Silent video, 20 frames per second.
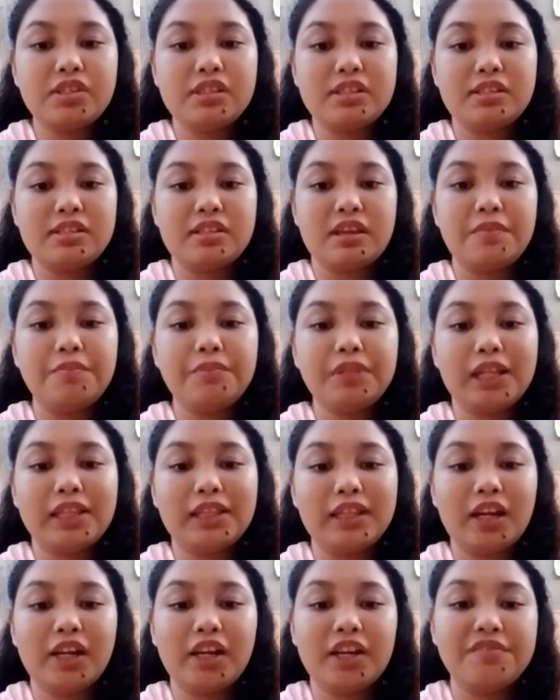systems
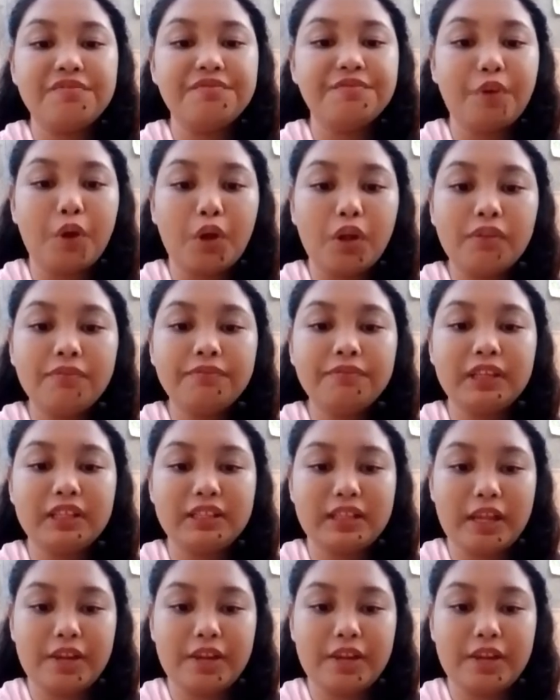that are involved in